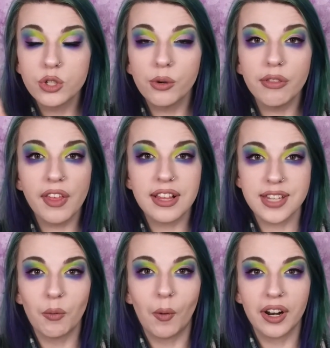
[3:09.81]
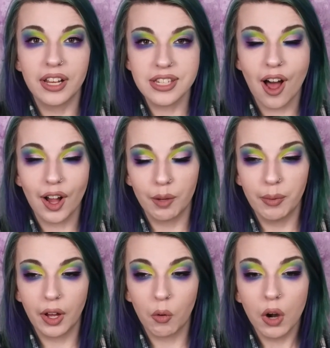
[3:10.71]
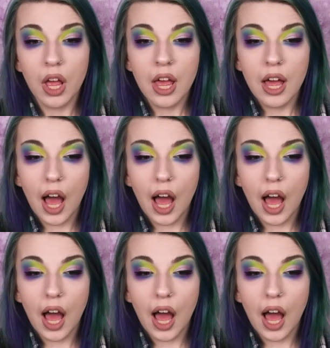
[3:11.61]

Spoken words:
two things I wanna talk about